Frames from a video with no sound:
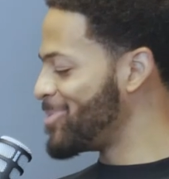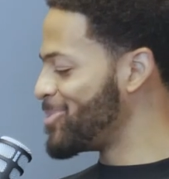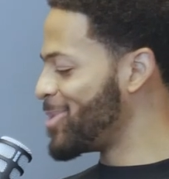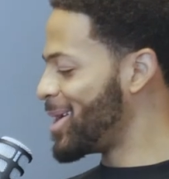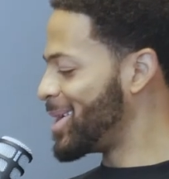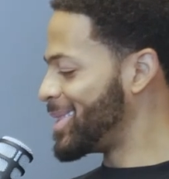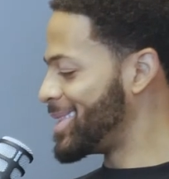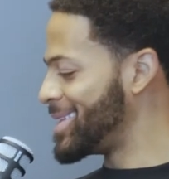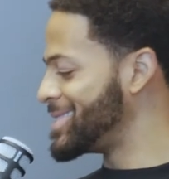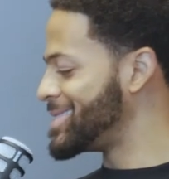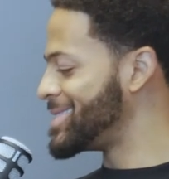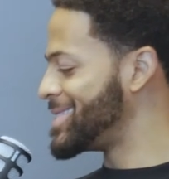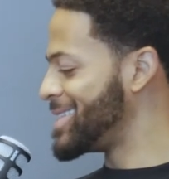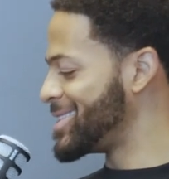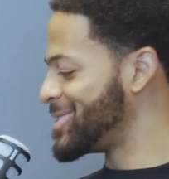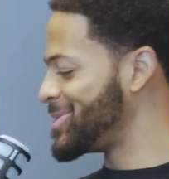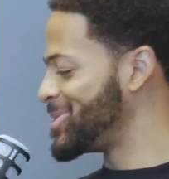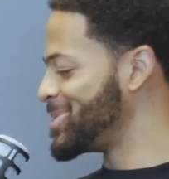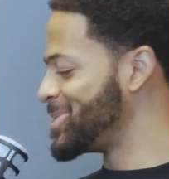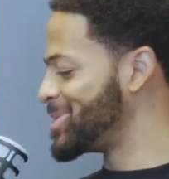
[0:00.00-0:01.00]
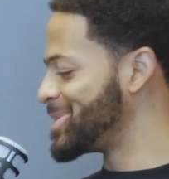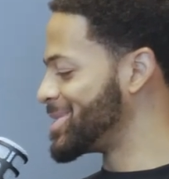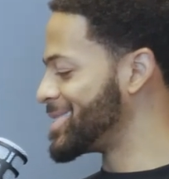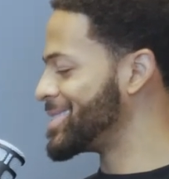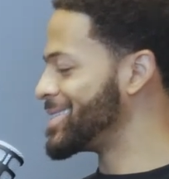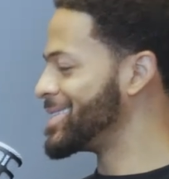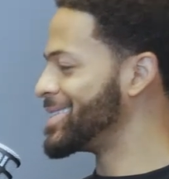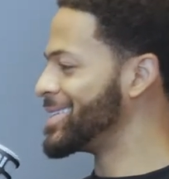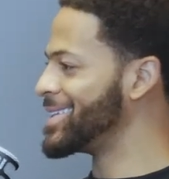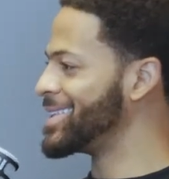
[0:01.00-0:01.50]
I brought these tissues.
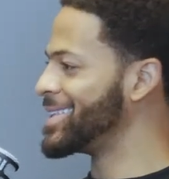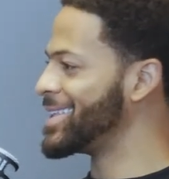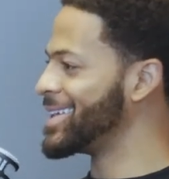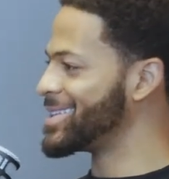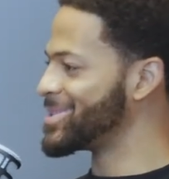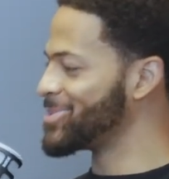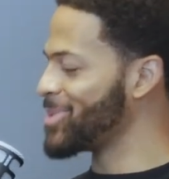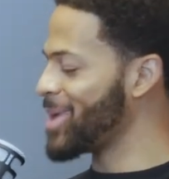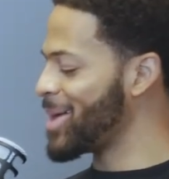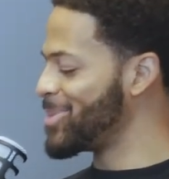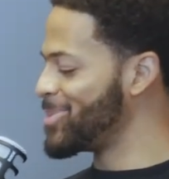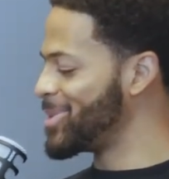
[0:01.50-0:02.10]
That's why I